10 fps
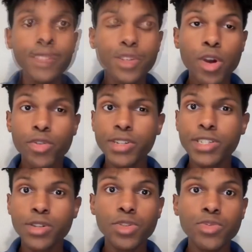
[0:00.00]
So our
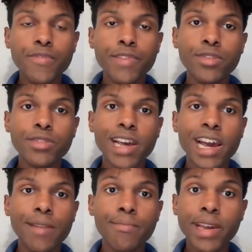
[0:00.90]
results revealed
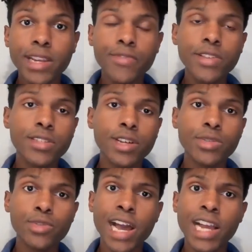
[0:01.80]
that many of the
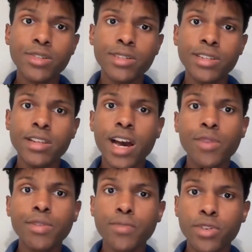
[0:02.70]
studies were actually
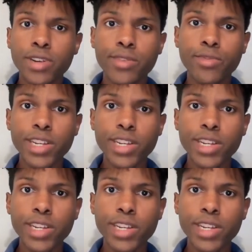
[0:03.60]
not reporting